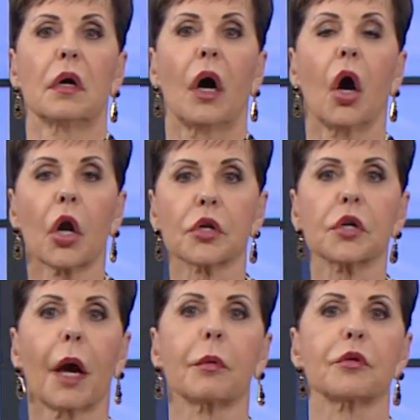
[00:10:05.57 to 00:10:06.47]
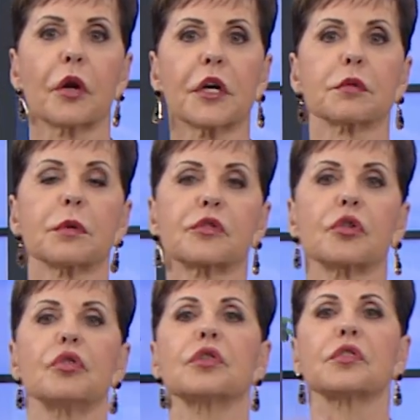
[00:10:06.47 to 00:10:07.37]
a hard time with your husband, so
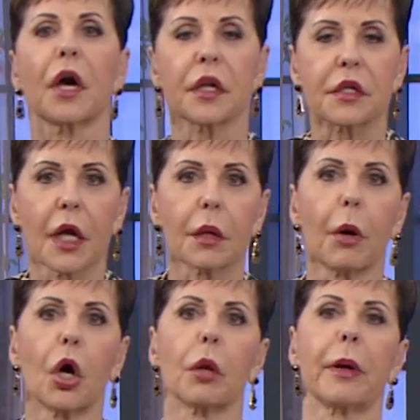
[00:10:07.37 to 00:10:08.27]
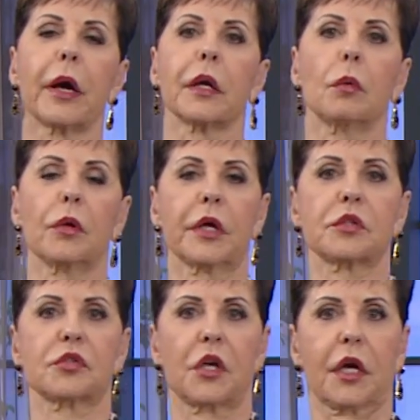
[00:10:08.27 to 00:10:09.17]
you decide to tell him all about it. Well,
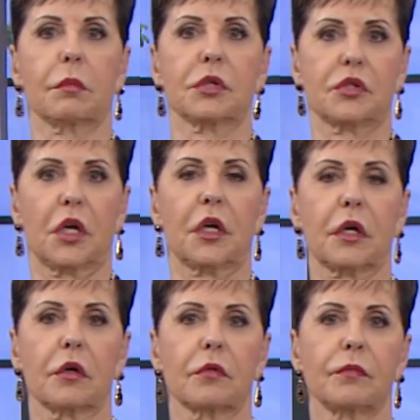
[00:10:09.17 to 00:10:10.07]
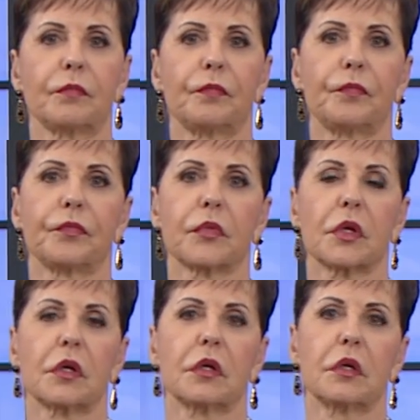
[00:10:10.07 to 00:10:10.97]
that's a second mistake.
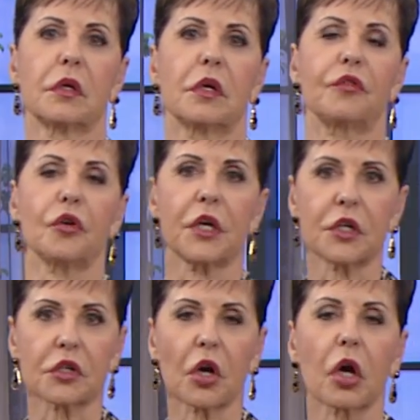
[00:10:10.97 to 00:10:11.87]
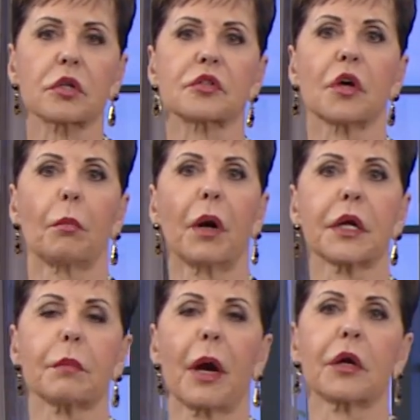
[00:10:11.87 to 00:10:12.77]
If you need to talk to
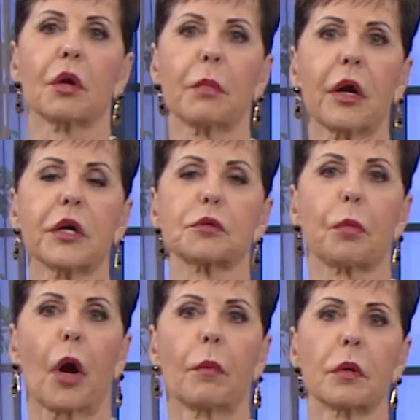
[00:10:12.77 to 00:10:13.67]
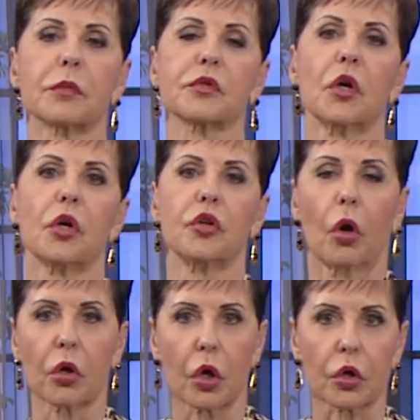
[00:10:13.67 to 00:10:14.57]
somebody about your marriage problems,
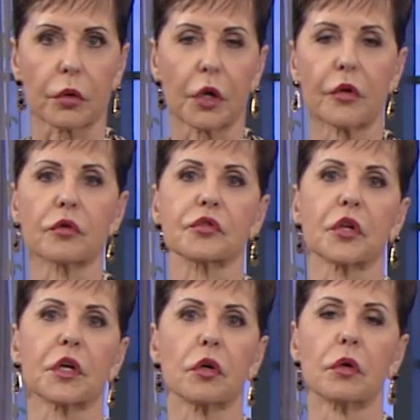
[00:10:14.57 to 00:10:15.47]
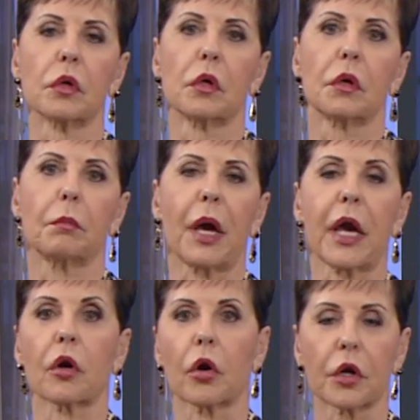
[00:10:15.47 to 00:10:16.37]
don't go to another single
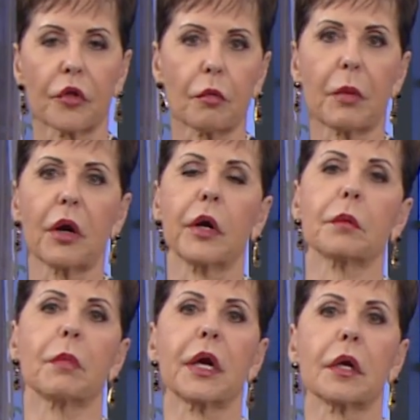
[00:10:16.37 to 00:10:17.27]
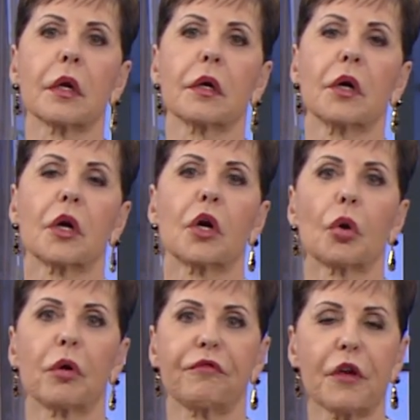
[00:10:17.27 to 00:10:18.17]
man or another married man go
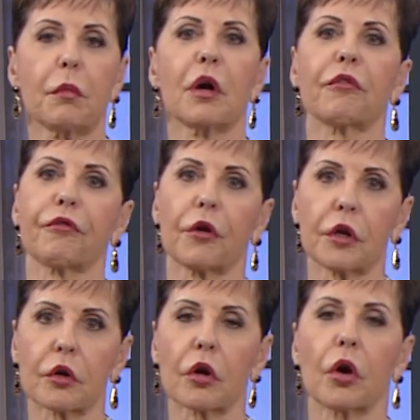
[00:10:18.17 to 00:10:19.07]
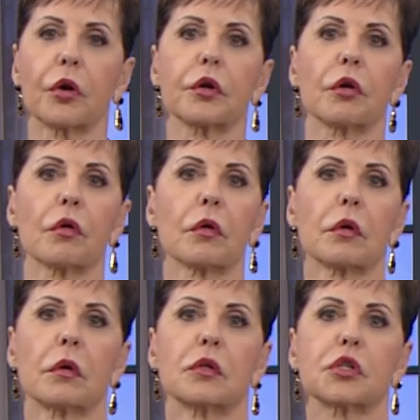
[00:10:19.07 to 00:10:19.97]
to a female friend, or go to your
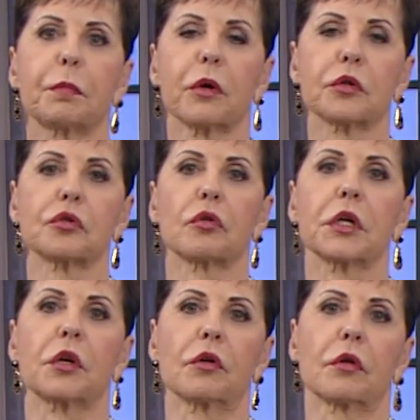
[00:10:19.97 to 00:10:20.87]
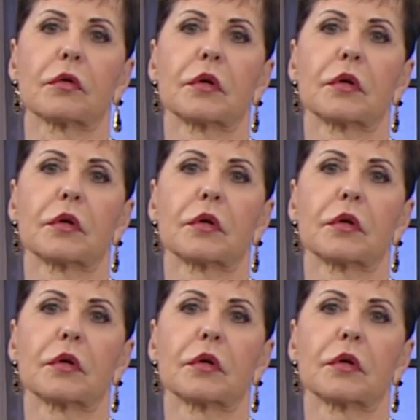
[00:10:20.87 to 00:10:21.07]
spiritual leader.